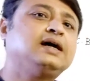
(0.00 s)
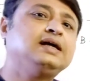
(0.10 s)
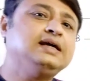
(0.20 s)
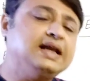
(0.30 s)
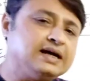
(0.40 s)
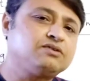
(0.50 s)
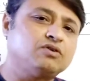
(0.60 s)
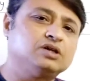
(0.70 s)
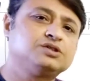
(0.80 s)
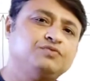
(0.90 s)
the
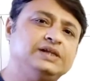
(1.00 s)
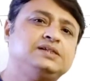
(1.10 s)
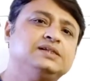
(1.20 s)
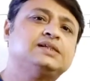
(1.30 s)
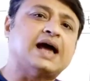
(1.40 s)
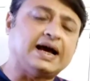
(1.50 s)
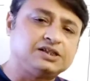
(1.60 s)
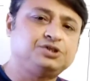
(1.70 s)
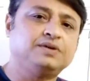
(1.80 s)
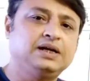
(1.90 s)
electrons which is
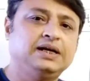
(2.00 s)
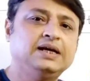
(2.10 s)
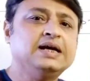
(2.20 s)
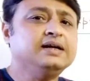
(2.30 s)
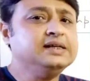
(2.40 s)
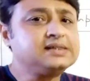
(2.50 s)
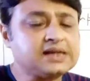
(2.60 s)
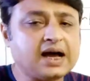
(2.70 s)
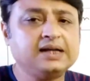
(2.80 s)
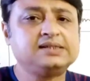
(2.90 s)
actually
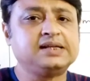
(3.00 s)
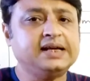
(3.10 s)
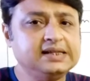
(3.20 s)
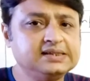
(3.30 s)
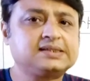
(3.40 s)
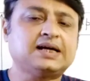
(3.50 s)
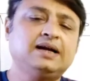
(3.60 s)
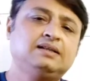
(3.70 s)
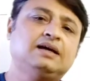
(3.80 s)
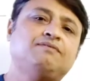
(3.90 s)
resides
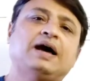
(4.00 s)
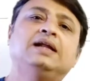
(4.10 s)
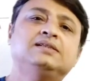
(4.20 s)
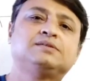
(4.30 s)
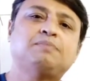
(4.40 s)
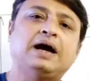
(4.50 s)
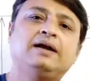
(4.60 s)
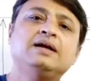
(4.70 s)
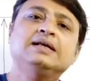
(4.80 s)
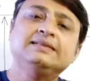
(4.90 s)
inside the valence
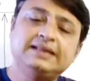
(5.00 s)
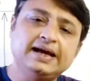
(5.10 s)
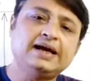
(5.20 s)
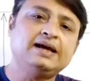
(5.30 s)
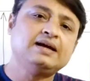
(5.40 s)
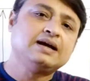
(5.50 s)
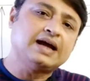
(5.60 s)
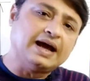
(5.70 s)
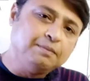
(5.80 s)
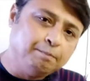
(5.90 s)
band, they
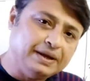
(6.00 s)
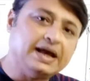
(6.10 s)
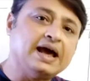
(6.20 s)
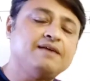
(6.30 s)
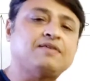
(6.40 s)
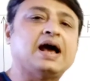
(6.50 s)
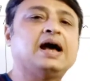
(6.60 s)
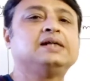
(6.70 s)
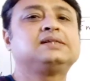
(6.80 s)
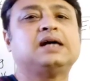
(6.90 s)
can behave
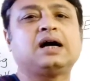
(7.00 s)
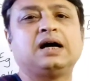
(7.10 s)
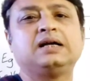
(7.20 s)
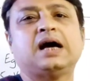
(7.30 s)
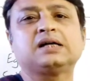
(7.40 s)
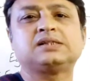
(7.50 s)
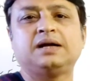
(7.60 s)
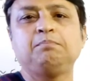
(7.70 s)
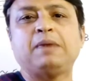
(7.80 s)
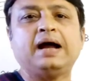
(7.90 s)
as the
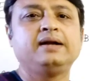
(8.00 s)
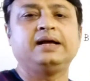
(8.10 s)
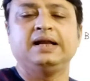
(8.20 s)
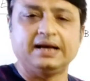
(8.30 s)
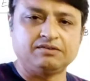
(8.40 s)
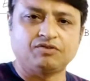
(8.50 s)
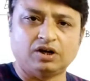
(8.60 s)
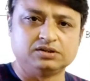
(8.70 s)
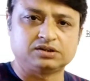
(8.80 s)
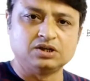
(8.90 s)
conduction band
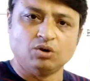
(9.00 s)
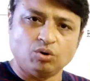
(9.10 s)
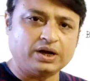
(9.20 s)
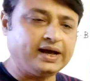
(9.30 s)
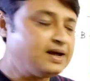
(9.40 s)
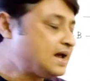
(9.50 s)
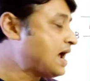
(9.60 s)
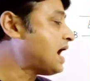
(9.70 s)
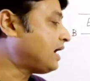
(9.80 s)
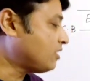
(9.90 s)
electrons okay
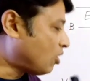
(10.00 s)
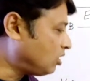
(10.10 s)
and